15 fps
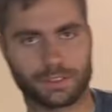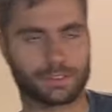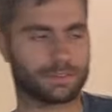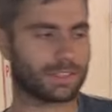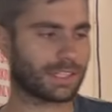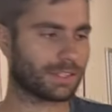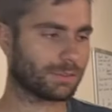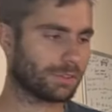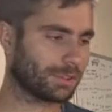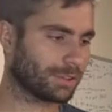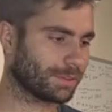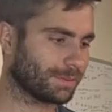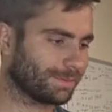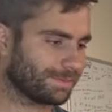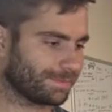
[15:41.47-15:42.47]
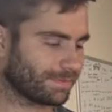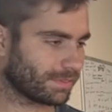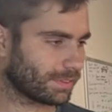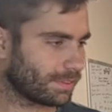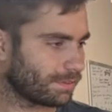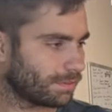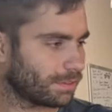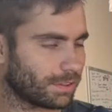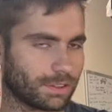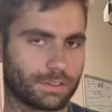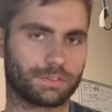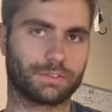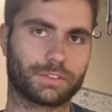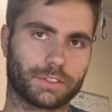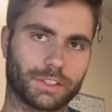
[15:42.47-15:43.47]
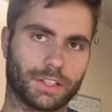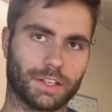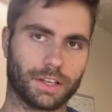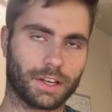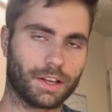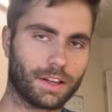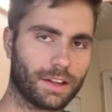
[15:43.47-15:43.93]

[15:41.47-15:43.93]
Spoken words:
a voucher for a free